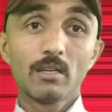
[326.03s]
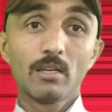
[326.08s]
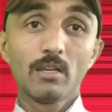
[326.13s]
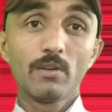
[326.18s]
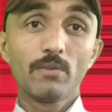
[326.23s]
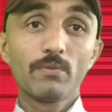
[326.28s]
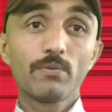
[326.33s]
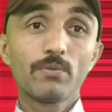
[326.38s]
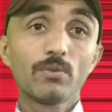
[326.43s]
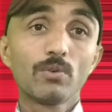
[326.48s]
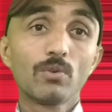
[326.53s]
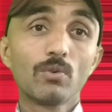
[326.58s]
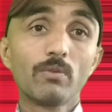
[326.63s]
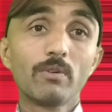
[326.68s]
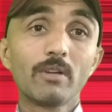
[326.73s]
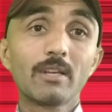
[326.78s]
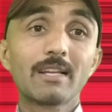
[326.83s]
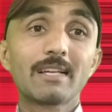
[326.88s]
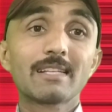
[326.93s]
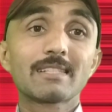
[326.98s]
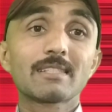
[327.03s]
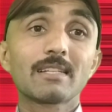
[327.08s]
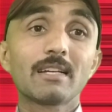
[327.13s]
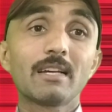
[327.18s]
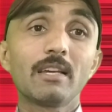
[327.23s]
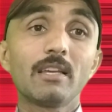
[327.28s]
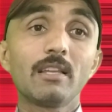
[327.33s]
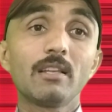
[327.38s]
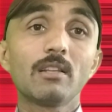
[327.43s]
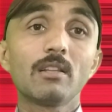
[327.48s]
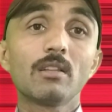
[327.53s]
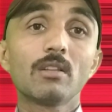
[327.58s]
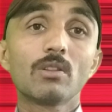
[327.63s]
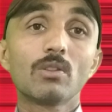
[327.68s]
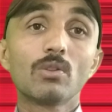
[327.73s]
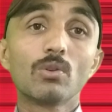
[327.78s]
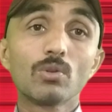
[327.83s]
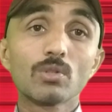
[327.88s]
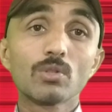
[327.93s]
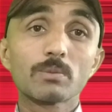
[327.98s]
If you will assign
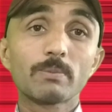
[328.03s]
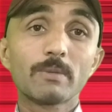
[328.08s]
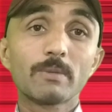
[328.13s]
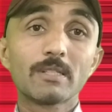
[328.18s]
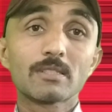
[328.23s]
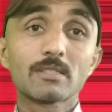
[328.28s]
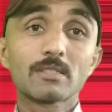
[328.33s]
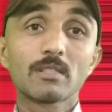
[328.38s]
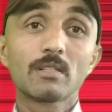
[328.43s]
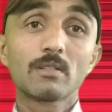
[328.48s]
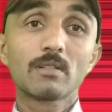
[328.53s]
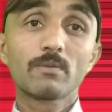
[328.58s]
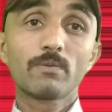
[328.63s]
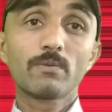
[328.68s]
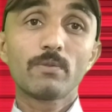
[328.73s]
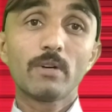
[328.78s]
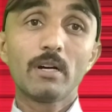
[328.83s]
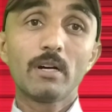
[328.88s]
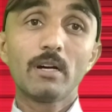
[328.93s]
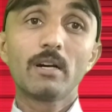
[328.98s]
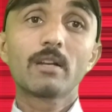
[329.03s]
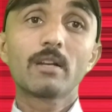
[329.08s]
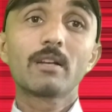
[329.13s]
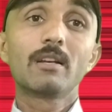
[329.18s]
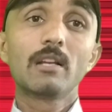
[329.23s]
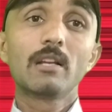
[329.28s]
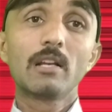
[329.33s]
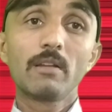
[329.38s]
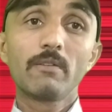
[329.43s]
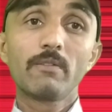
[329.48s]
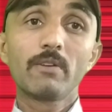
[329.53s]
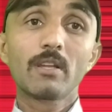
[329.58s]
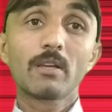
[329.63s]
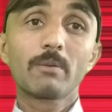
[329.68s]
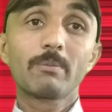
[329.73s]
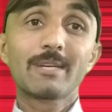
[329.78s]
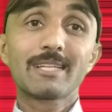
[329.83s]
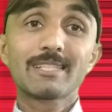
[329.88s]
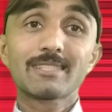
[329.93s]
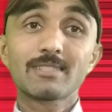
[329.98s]
those person for
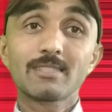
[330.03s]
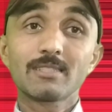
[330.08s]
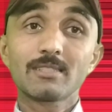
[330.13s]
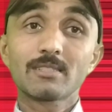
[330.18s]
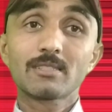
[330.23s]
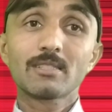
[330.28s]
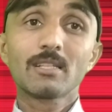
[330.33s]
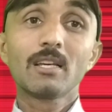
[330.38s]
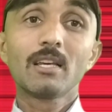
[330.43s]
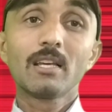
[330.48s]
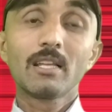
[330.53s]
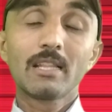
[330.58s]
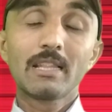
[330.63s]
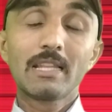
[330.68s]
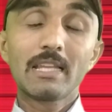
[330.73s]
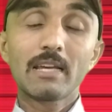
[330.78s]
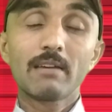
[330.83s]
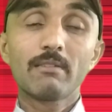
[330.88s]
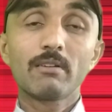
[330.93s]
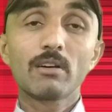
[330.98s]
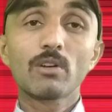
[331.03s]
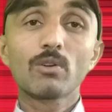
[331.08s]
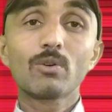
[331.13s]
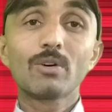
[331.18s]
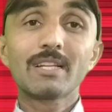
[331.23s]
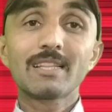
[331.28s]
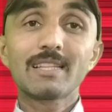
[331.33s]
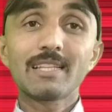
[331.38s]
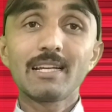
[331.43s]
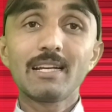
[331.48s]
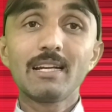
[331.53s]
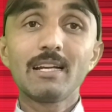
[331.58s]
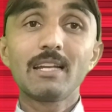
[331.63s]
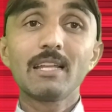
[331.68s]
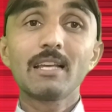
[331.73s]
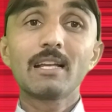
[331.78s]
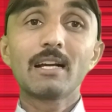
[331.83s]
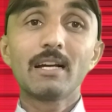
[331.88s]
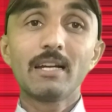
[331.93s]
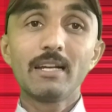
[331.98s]
delivering message, they have no
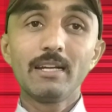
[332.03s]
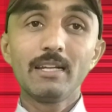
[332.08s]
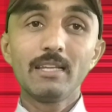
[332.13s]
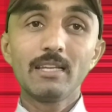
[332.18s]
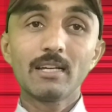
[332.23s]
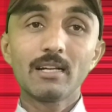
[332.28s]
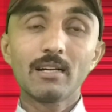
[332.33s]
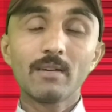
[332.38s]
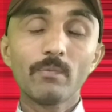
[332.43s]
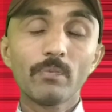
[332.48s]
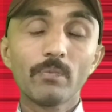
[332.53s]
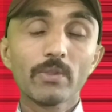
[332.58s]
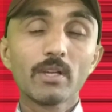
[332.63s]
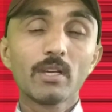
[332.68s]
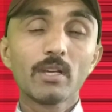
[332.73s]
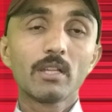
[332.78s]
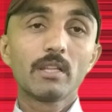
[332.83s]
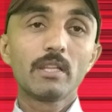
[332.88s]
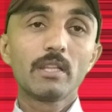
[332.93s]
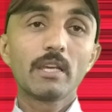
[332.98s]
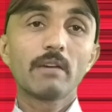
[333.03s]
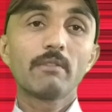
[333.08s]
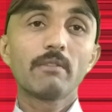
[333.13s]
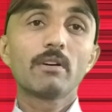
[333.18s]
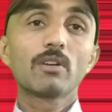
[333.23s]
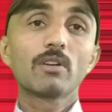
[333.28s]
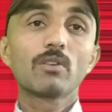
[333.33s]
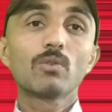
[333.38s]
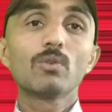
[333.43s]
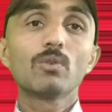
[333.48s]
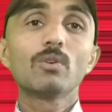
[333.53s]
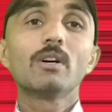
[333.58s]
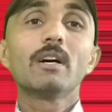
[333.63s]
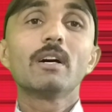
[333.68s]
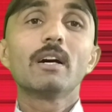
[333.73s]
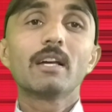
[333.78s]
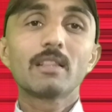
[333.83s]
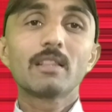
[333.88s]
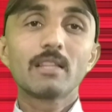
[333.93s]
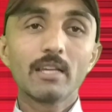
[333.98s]
authentic idea, they have no
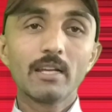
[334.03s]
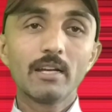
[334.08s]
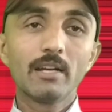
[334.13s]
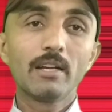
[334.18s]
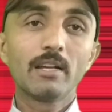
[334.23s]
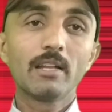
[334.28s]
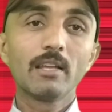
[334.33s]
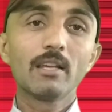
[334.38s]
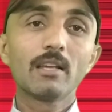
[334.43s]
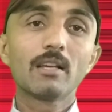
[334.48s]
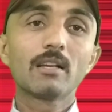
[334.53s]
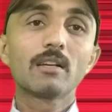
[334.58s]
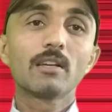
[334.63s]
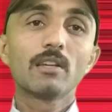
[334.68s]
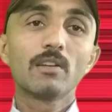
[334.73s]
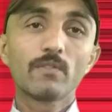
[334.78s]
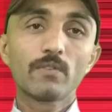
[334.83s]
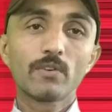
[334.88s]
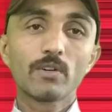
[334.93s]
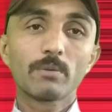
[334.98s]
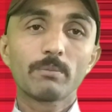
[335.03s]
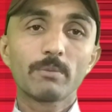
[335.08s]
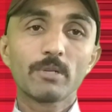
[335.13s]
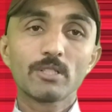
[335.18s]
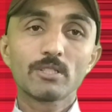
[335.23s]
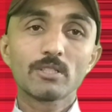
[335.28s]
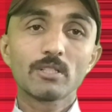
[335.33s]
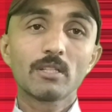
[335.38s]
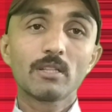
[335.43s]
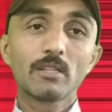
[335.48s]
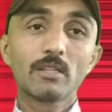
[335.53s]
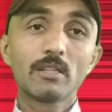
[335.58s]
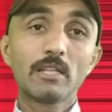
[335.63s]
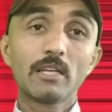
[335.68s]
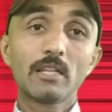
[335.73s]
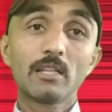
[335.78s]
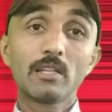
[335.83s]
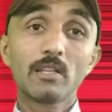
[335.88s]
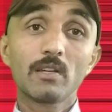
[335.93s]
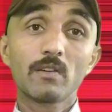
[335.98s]
authentic information,
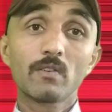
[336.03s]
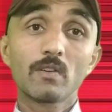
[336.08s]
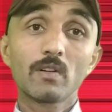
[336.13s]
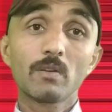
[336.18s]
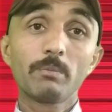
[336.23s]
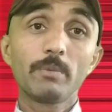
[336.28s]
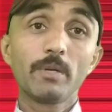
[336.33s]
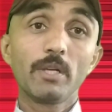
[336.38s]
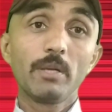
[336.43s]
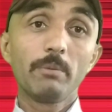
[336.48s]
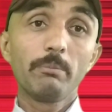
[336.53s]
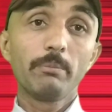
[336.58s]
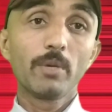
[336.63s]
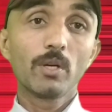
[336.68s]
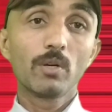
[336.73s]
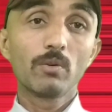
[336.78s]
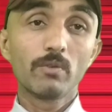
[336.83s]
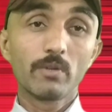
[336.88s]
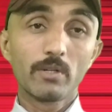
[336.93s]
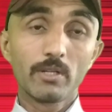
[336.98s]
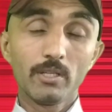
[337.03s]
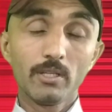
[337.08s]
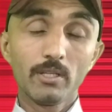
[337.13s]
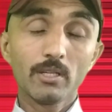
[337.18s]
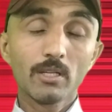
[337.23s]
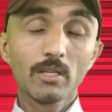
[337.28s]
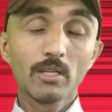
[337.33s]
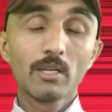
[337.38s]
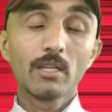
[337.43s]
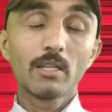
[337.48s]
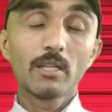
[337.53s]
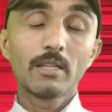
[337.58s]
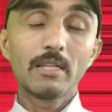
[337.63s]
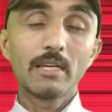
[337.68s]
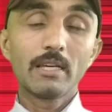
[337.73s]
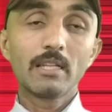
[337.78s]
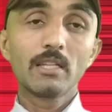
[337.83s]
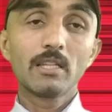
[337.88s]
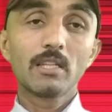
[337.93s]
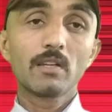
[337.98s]
then there will be ambiguity,
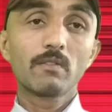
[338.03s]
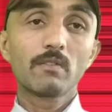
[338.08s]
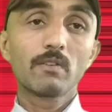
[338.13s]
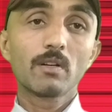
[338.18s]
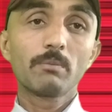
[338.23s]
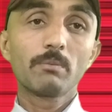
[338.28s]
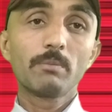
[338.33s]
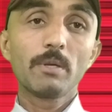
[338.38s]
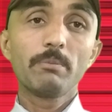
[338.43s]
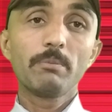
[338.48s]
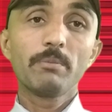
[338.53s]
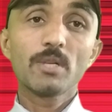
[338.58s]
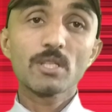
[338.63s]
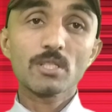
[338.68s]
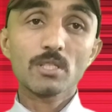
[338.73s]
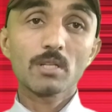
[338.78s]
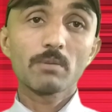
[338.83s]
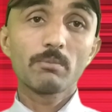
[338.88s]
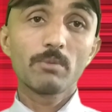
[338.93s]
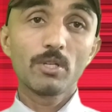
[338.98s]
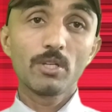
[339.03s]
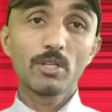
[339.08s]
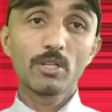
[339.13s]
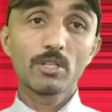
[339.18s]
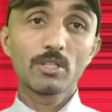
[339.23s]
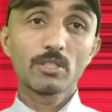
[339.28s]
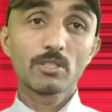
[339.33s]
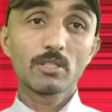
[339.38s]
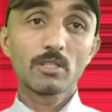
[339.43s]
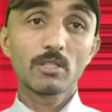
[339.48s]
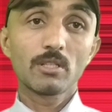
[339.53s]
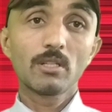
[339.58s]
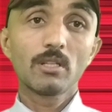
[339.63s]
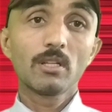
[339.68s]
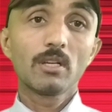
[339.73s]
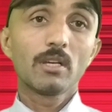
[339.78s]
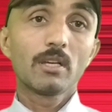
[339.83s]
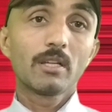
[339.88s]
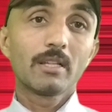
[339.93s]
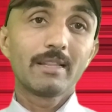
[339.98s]
then there will be miscommunication,
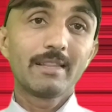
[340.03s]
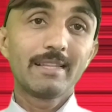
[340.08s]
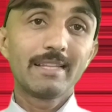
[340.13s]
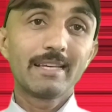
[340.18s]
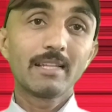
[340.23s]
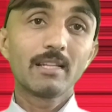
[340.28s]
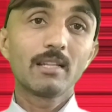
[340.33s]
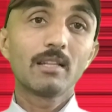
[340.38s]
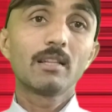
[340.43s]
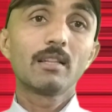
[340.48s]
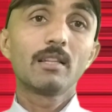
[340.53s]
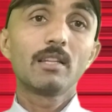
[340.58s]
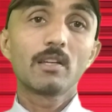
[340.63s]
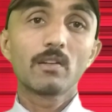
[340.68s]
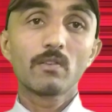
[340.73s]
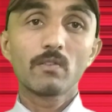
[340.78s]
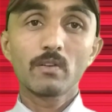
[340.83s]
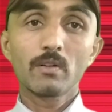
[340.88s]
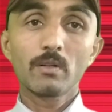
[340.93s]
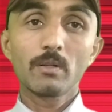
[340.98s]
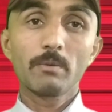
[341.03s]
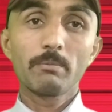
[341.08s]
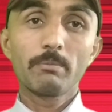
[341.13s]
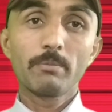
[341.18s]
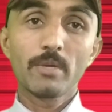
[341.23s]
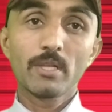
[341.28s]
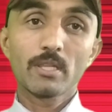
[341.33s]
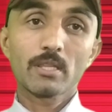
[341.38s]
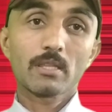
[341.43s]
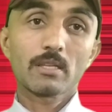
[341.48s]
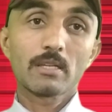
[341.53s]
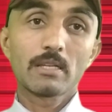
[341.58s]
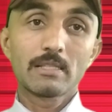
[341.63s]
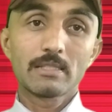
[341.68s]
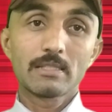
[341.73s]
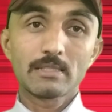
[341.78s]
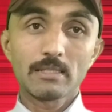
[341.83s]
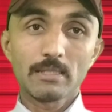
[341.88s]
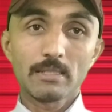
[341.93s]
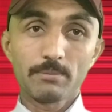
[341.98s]
then there will be
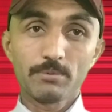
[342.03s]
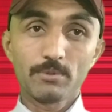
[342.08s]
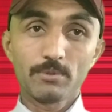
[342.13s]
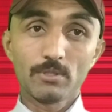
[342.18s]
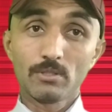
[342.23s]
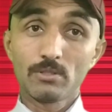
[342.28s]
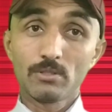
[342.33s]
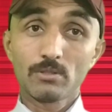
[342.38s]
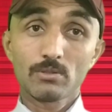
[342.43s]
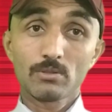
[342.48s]
misconception.